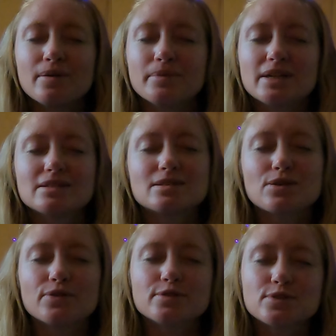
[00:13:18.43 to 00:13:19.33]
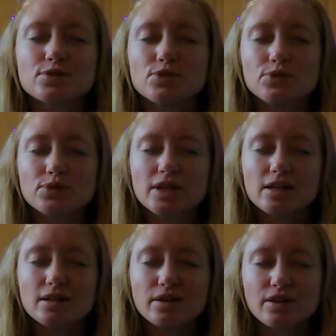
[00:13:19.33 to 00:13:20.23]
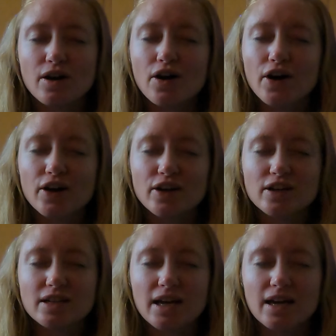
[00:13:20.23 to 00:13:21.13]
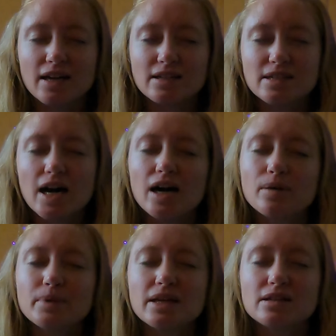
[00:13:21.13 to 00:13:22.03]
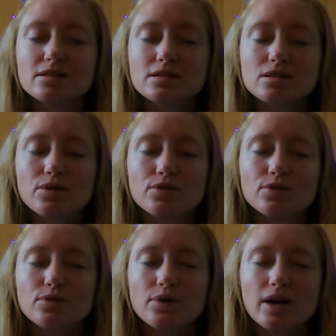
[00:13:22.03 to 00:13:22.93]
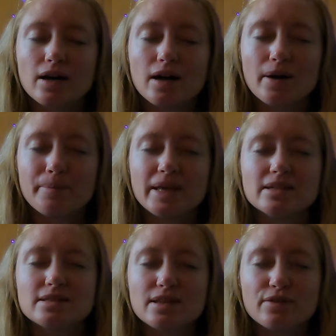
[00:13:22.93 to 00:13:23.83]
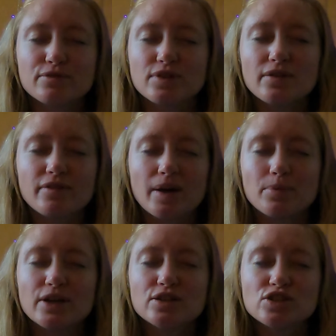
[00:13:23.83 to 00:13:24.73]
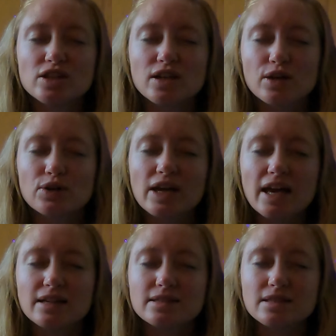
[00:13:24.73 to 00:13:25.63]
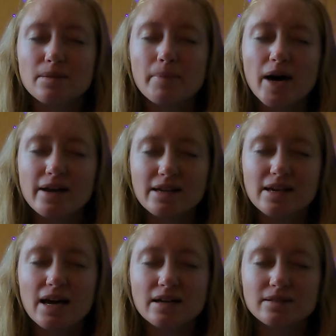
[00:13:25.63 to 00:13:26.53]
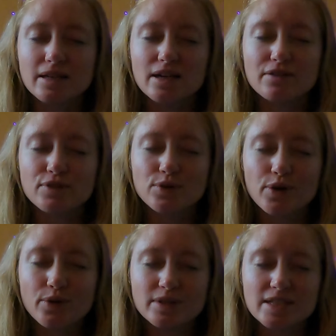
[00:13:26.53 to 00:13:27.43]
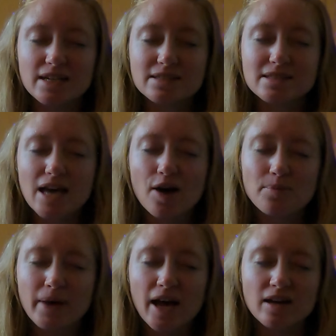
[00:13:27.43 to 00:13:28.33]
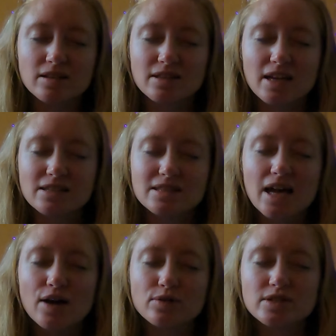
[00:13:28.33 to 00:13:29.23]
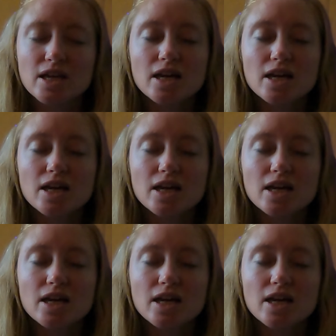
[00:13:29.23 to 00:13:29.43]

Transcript: but it's so soothing on the heart, and humming is so amazing for the vibration it creates in the body, kind of like if you go and take a sound bath and that sound